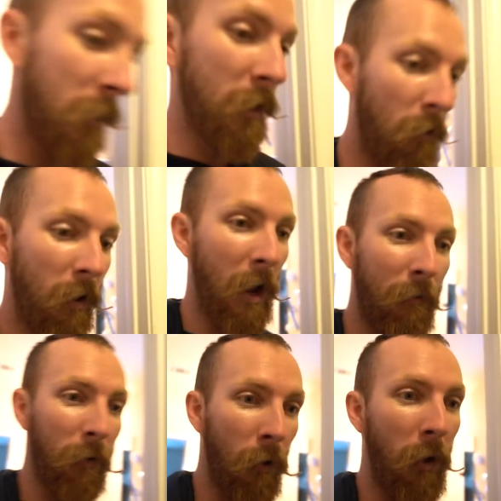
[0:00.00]
a year and a
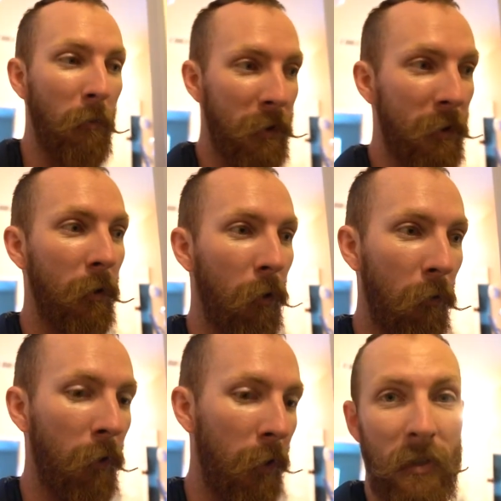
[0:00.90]
half ago, and I'm still
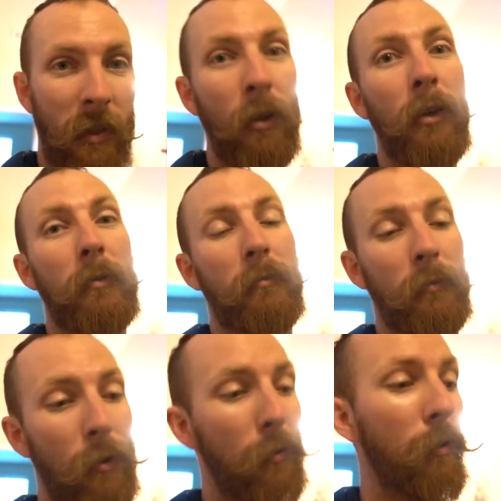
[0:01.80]
over it. I said, look,
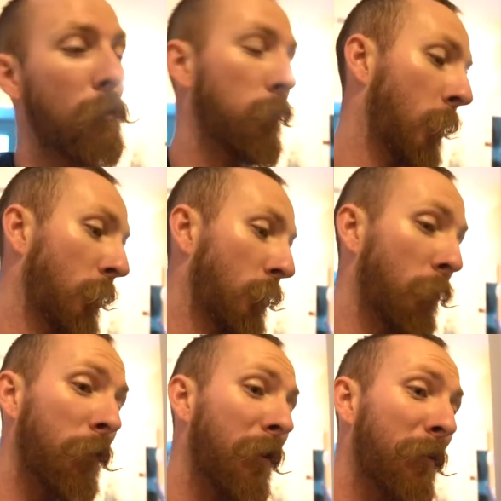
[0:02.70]
YouTube, watch
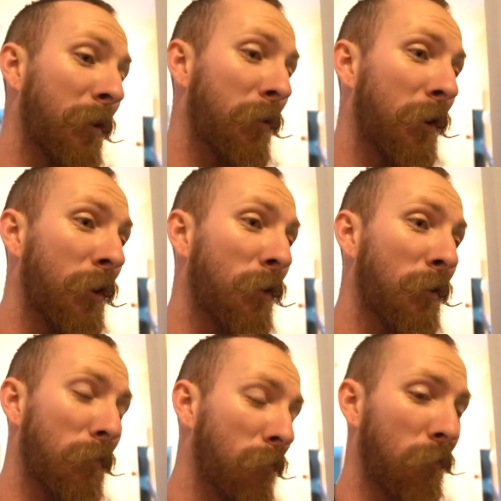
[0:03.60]
2 5-minute
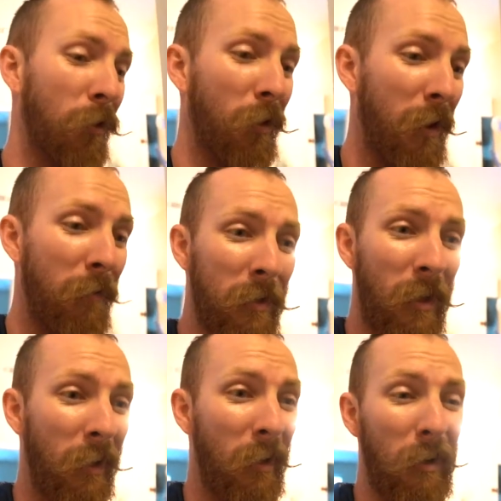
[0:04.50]
videos. You'll have this
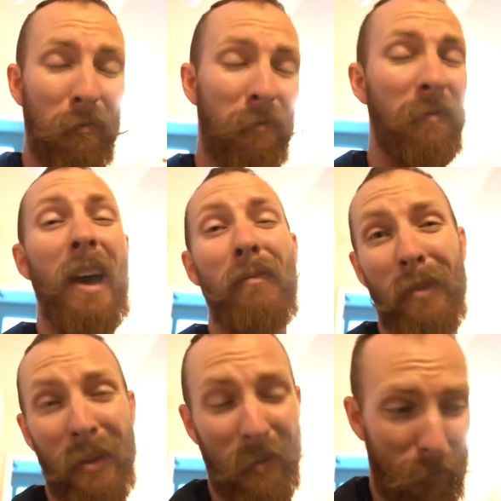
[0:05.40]
thing done in 5
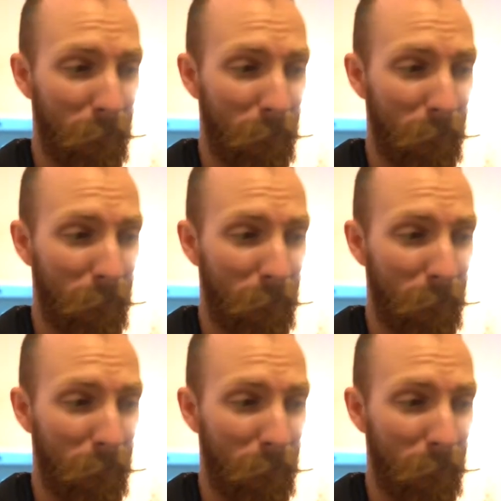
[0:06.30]
minutes.